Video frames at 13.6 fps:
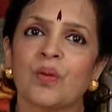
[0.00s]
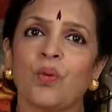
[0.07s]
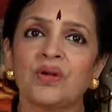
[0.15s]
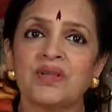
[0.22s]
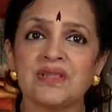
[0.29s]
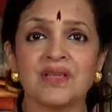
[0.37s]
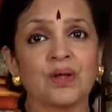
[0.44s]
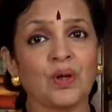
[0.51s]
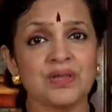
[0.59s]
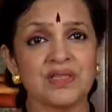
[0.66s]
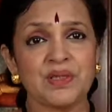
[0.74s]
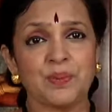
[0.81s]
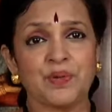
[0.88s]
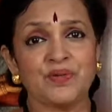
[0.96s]
What is the
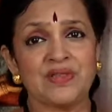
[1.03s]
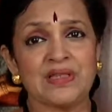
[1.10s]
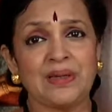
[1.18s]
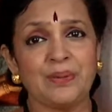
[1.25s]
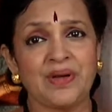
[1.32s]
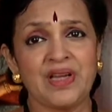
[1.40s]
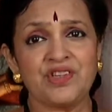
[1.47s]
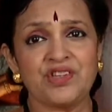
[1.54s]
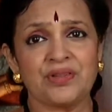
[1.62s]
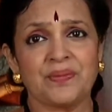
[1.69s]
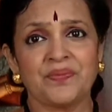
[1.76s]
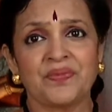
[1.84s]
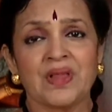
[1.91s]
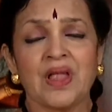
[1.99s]
concept of celebration?